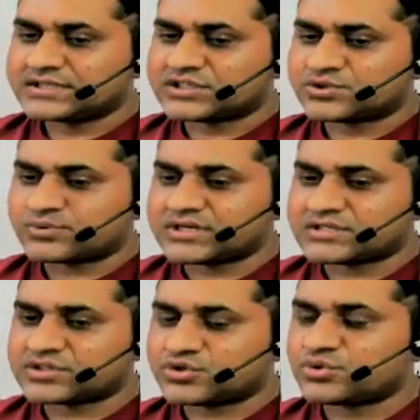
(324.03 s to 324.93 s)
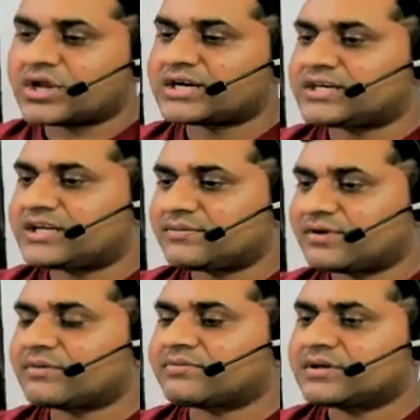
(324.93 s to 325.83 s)
students do not
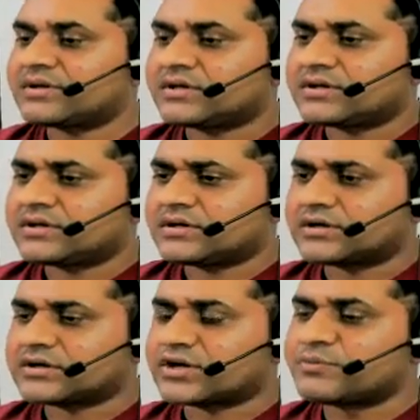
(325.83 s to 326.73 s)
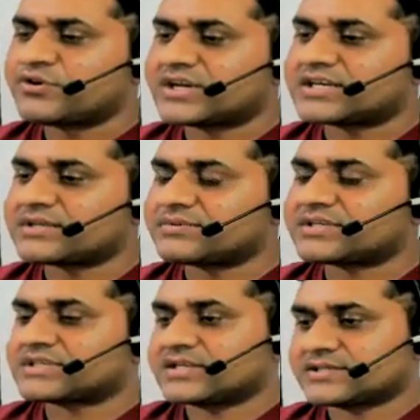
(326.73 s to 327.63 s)
develop communicative
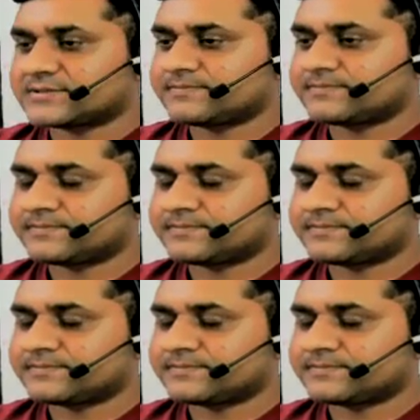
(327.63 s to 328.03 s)
skills.